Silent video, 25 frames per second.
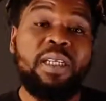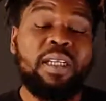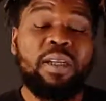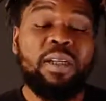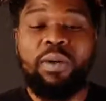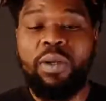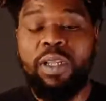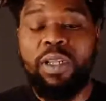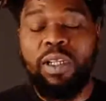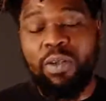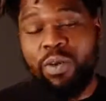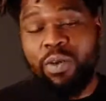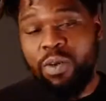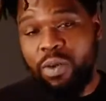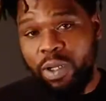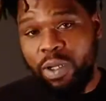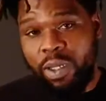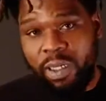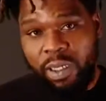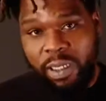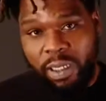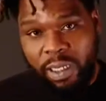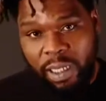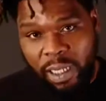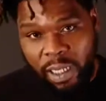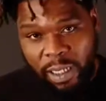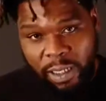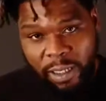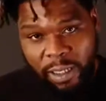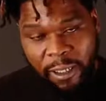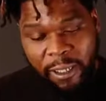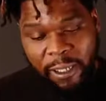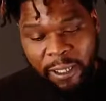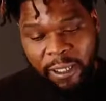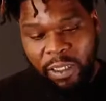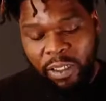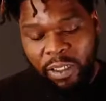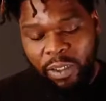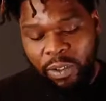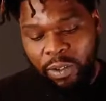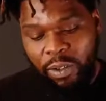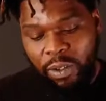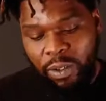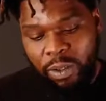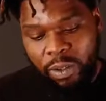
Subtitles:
It don't get no harder than